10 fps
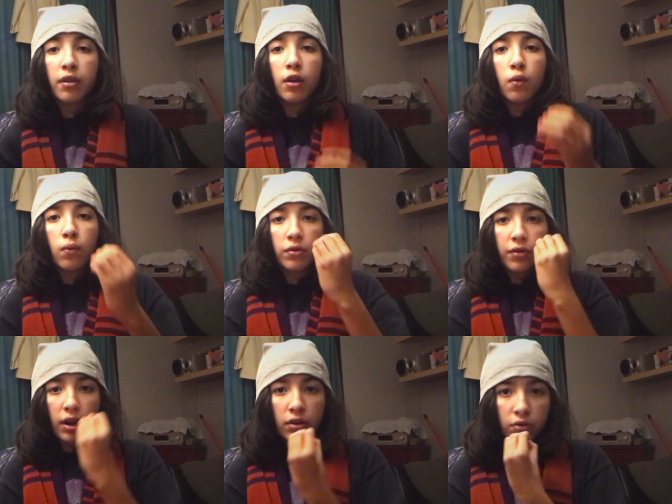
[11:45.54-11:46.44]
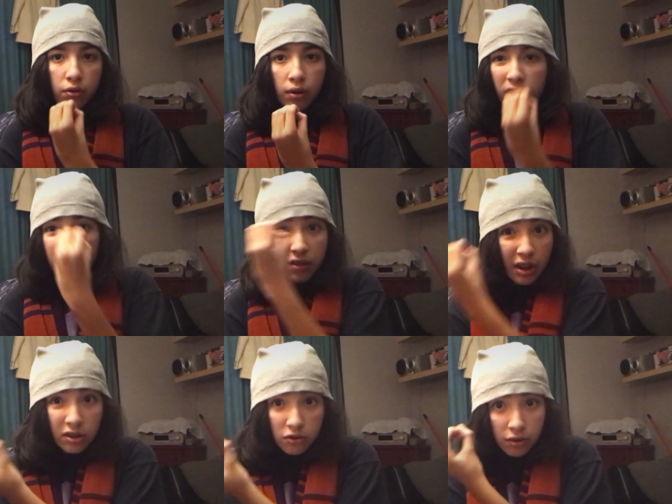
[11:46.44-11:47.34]
what the Doctor's doing, the
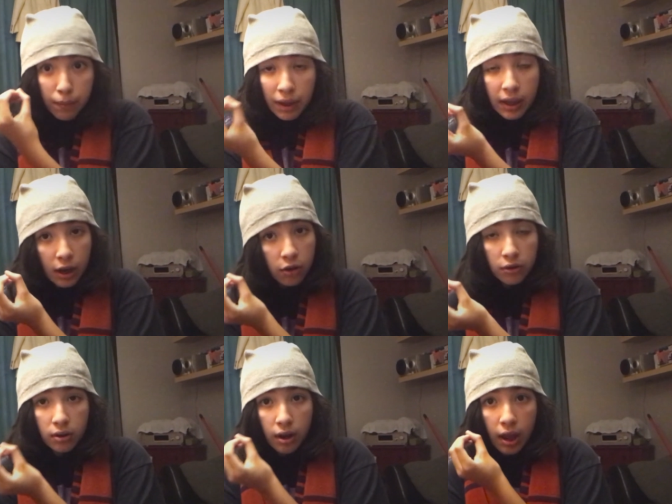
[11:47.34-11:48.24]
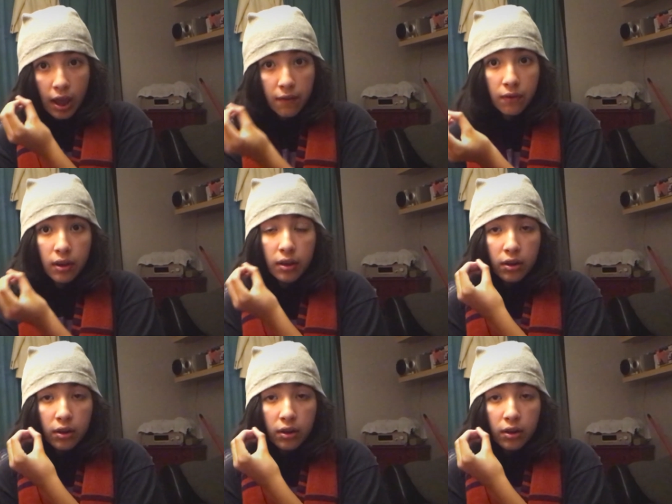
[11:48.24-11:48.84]
Doctor's the main character in every